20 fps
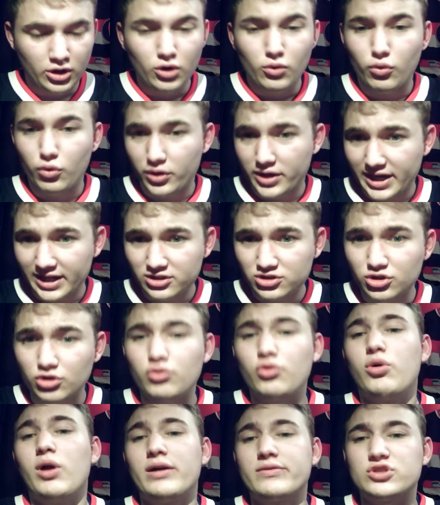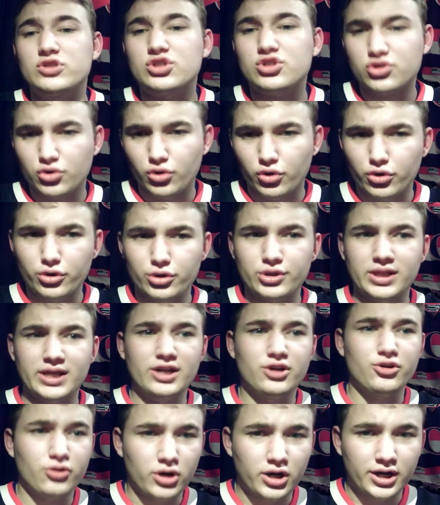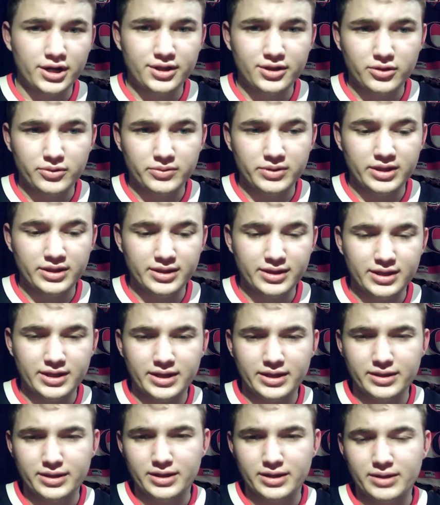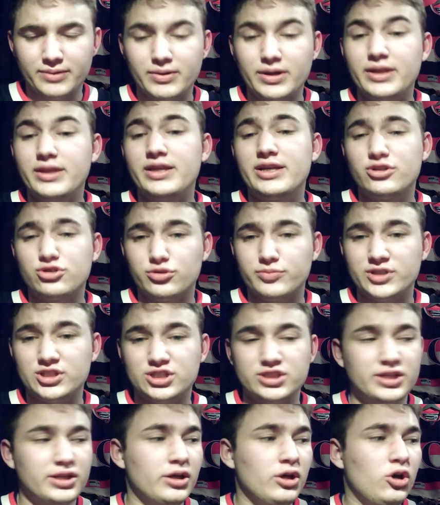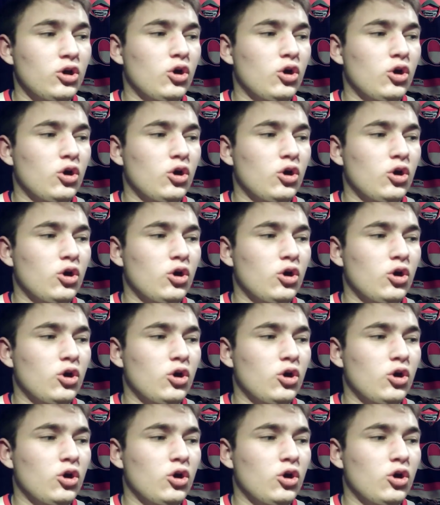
We'll get to whoever scored later on in the intermission.